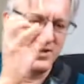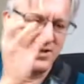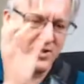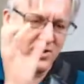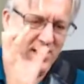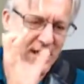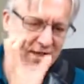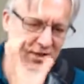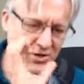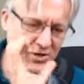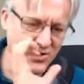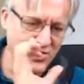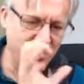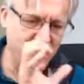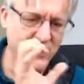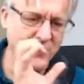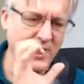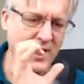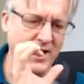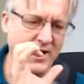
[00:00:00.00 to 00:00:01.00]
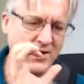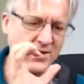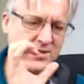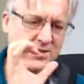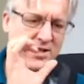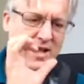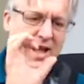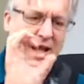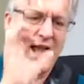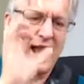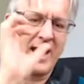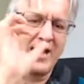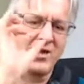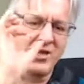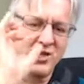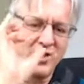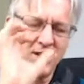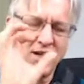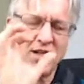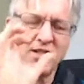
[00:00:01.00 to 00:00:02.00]
Take those 2 bars and
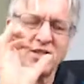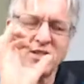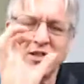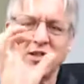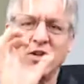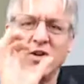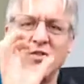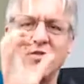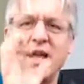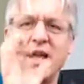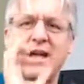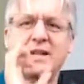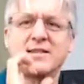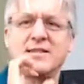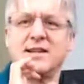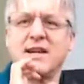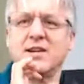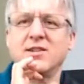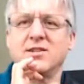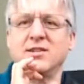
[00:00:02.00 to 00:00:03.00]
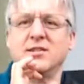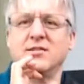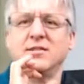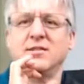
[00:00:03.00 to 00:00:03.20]
just learn that section.